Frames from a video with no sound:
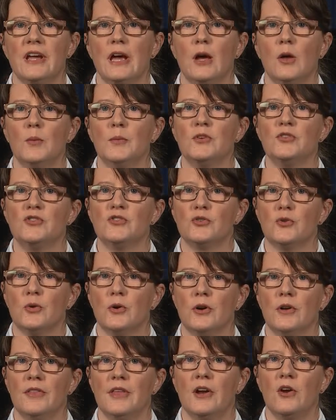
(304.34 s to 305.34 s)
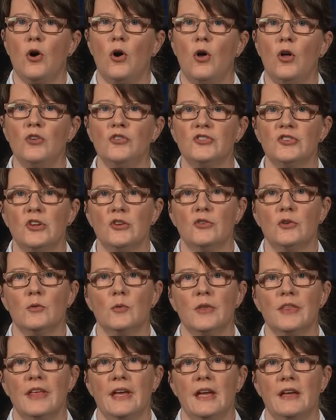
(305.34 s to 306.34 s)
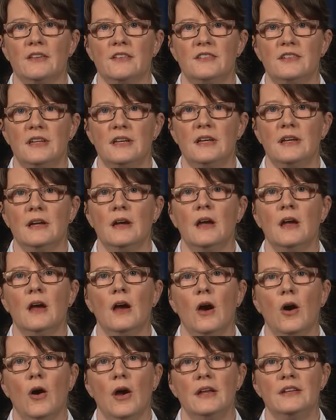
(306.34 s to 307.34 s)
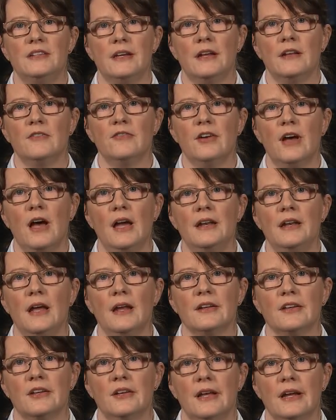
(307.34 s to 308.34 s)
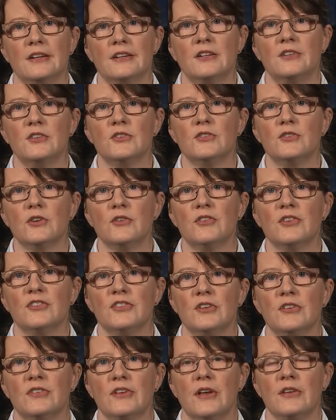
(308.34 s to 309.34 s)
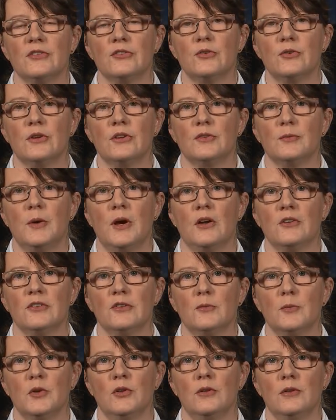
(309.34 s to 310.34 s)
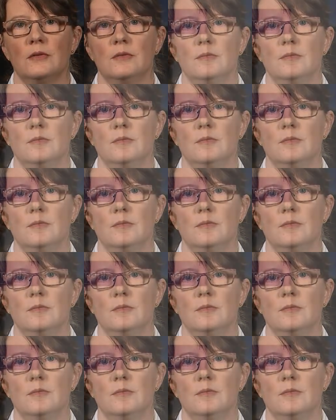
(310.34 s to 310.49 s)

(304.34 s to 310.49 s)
help ensure that all children with ASD are identified and connected to services as soon as possible.